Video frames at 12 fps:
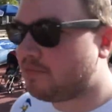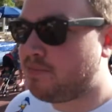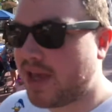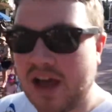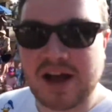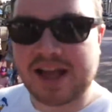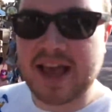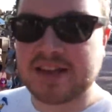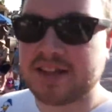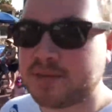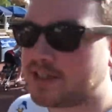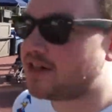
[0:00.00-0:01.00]
at Be Our
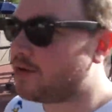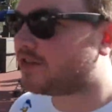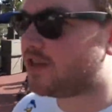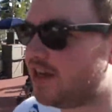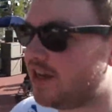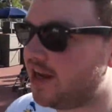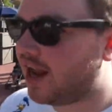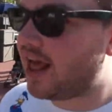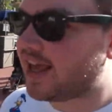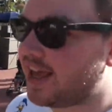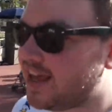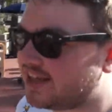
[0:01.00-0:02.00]
Guest which I was
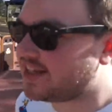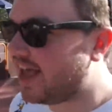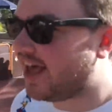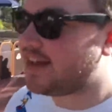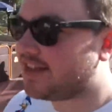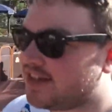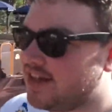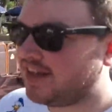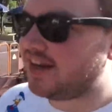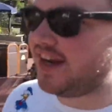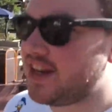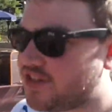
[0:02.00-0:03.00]
lucky to get.
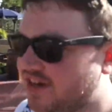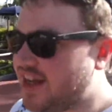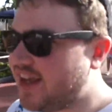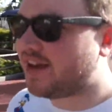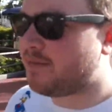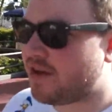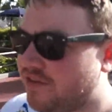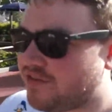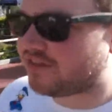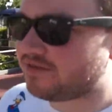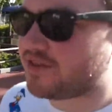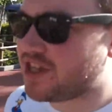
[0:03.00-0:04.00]
Literally about
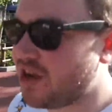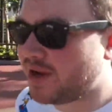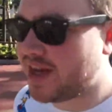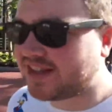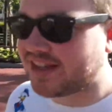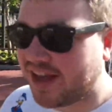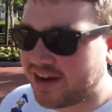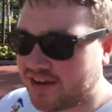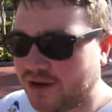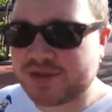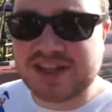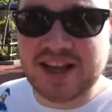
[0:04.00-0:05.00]
two weeks ago
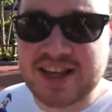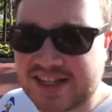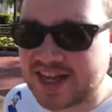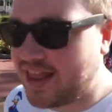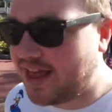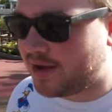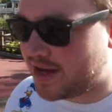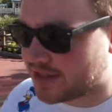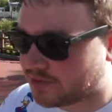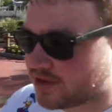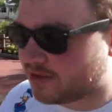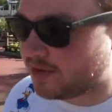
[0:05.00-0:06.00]
I was lucky to get that and
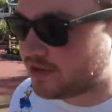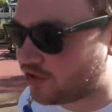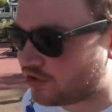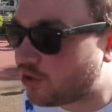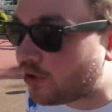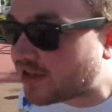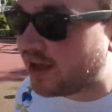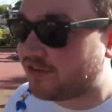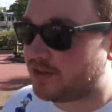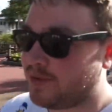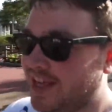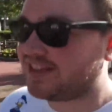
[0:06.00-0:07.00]
it's one of the most sought
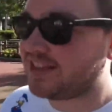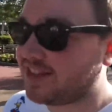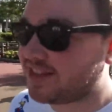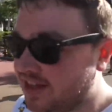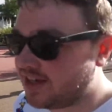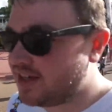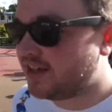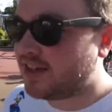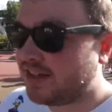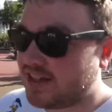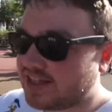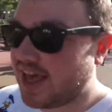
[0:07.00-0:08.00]
after places
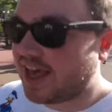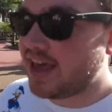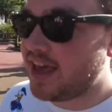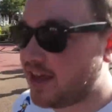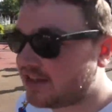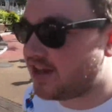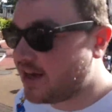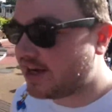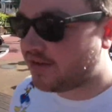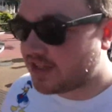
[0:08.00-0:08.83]
to get a dining